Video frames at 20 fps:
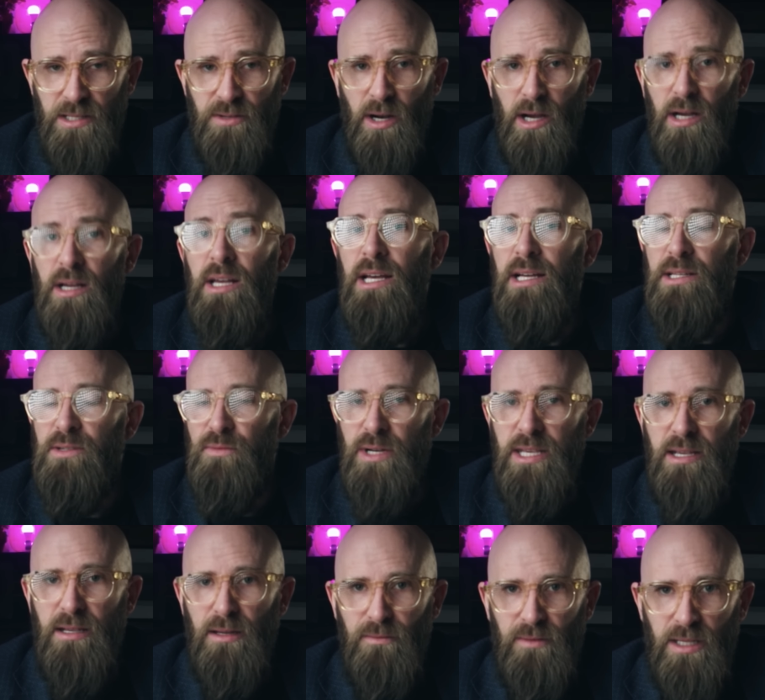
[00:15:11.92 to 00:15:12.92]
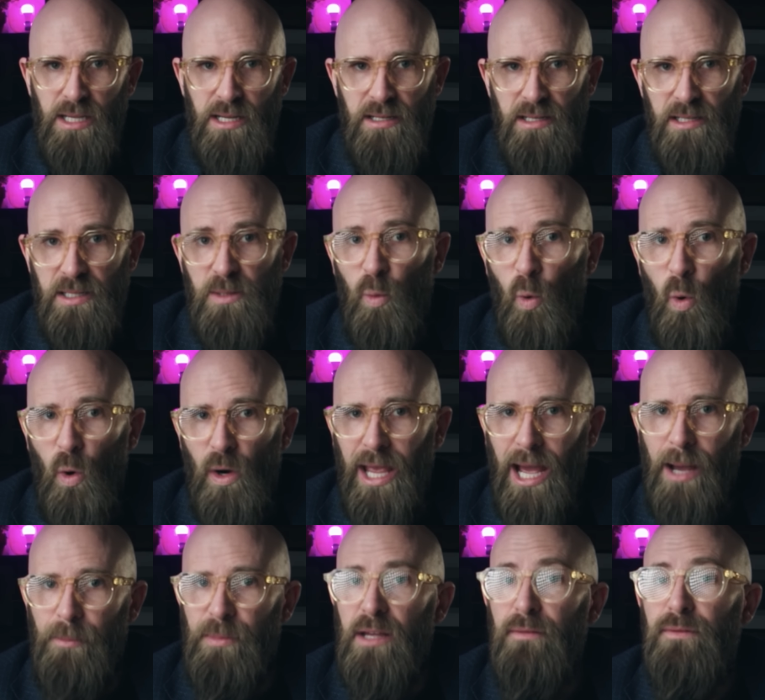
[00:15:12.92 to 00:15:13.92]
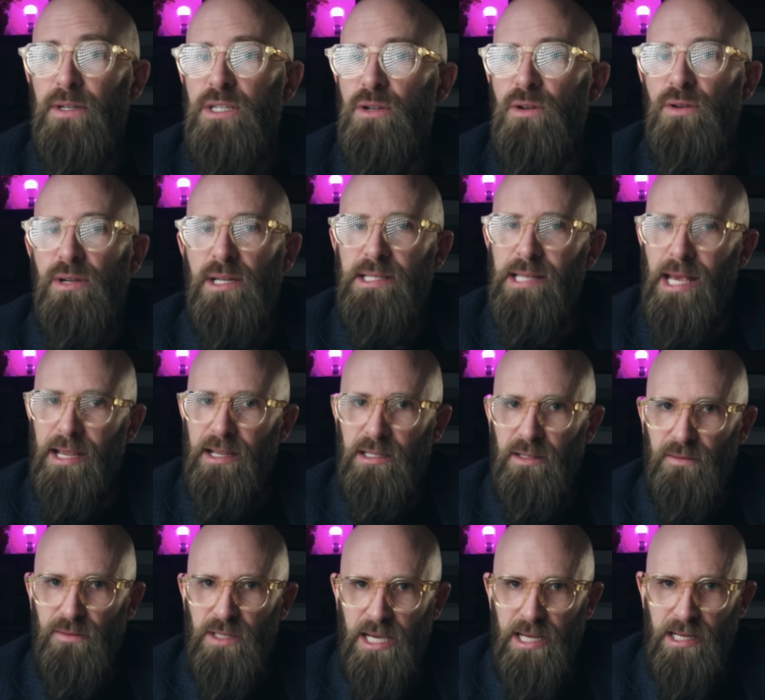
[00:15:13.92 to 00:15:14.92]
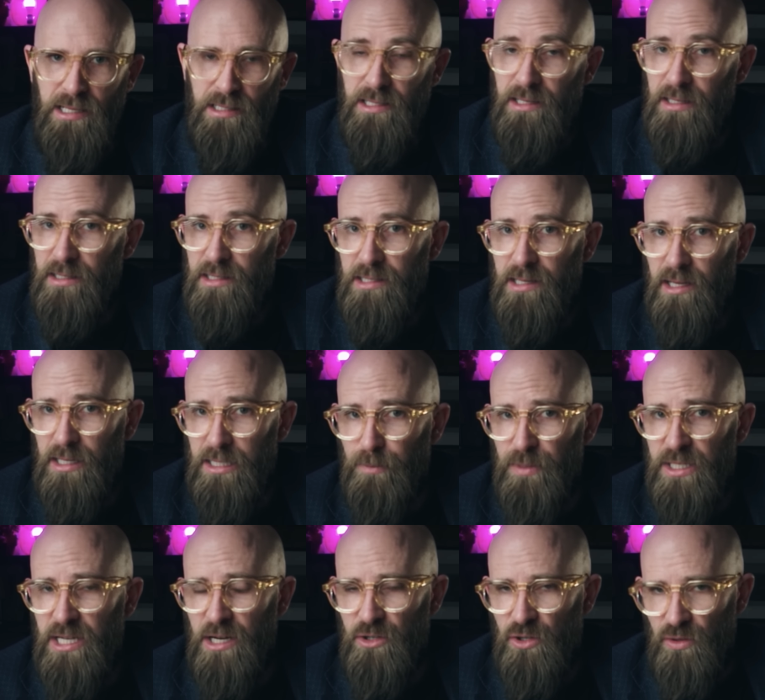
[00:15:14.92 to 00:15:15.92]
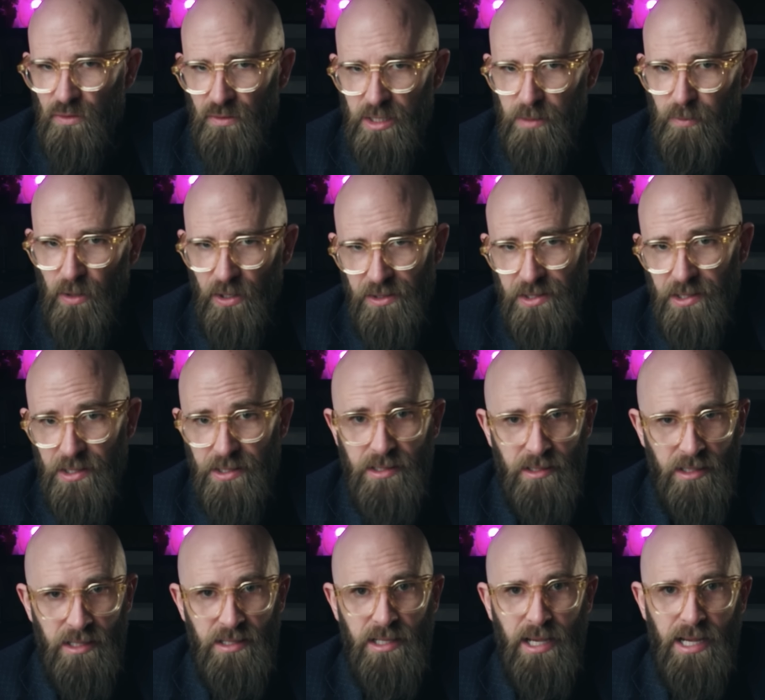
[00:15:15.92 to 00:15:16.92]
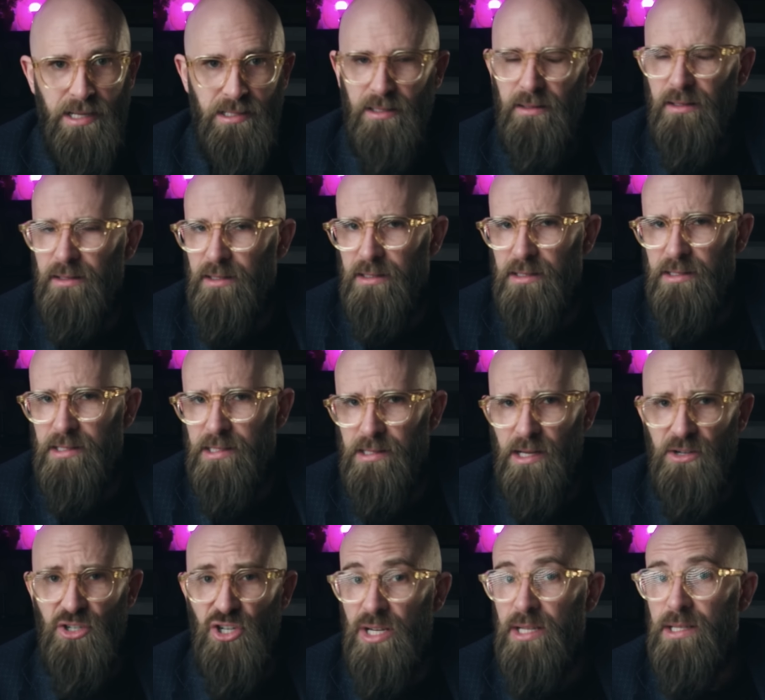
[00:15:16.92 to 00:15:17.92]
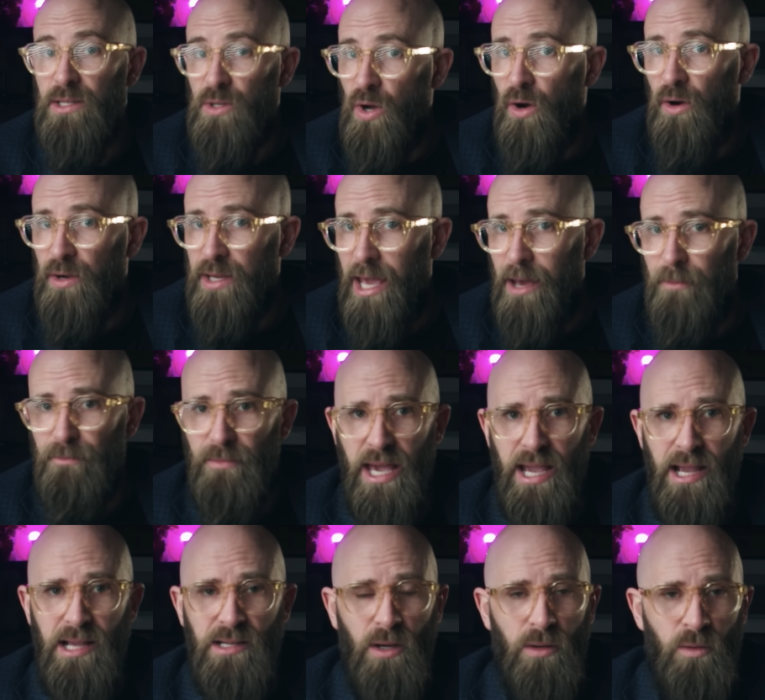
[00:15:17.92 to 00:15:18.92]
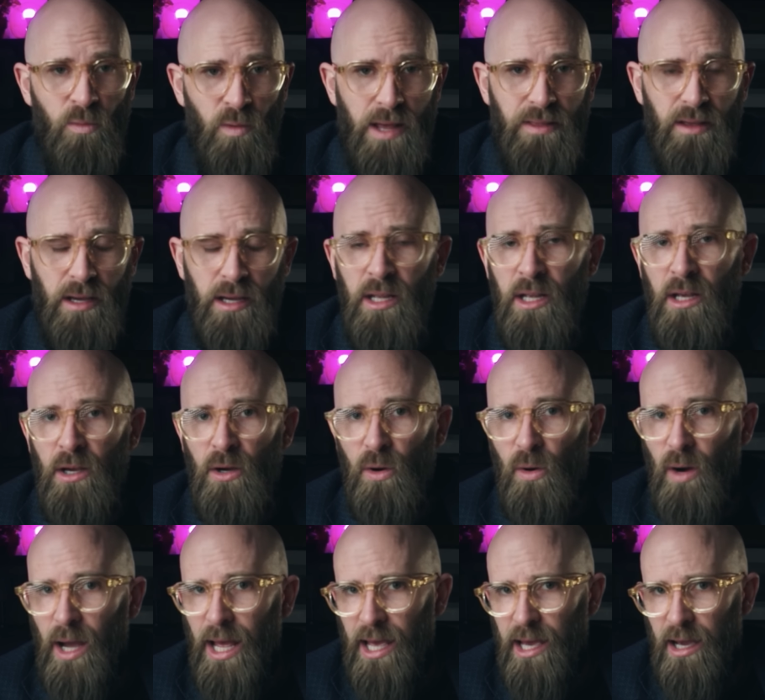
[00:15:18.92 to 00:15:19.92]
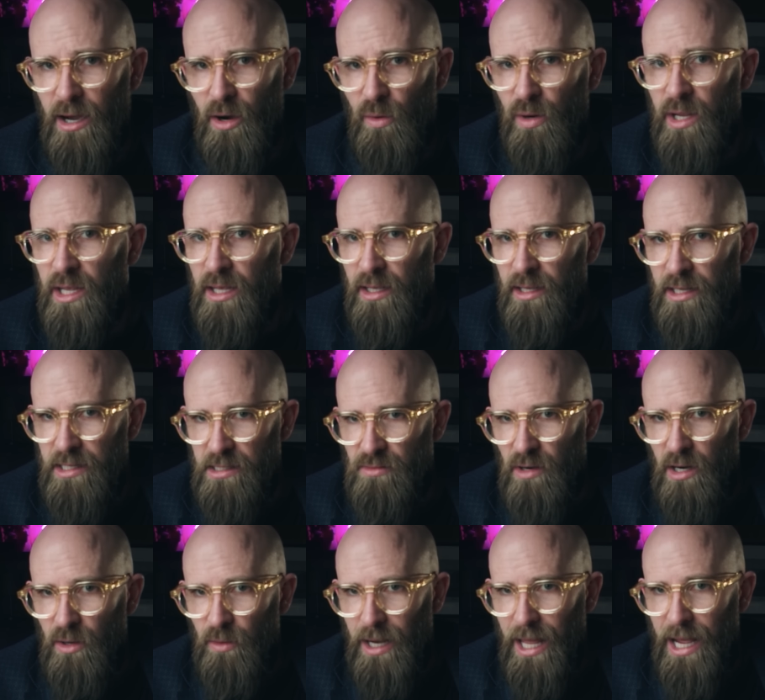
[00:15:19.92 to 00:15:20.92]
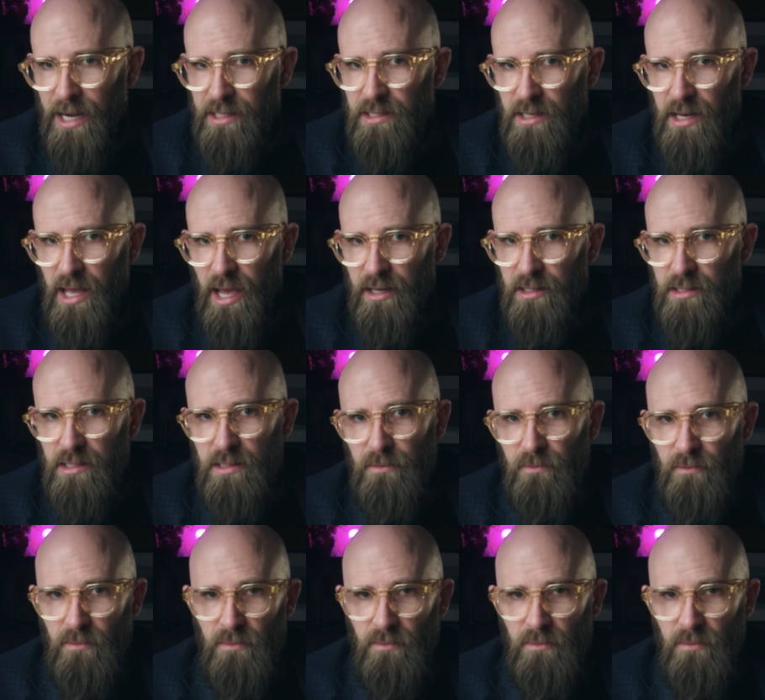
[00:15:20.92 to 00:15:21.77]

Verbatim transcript: Israel has reconvened its war cabinet for two consecutive days to discuss potential responses, indicating that a decision is not yet made on whether or how Israel will act next.